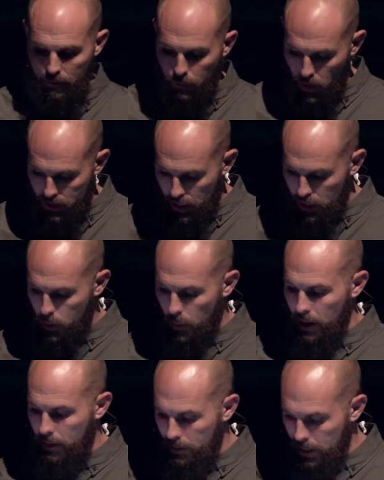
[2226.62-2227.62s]
14
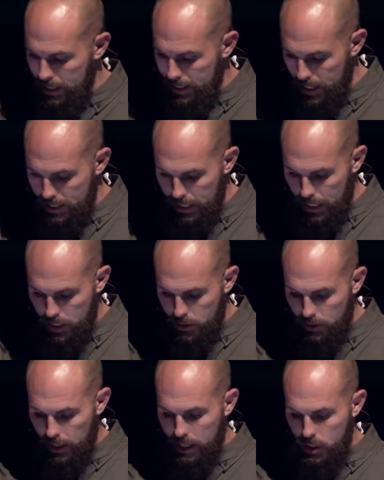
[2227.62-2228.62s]
23 says, The
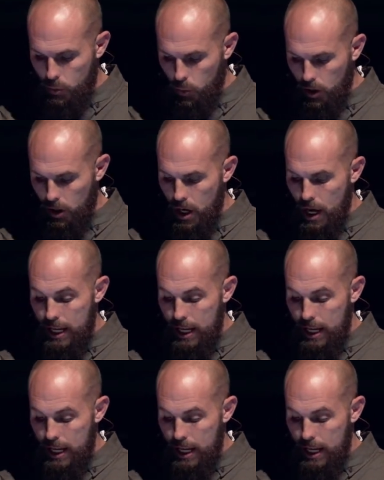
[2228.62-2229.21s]
Israelites were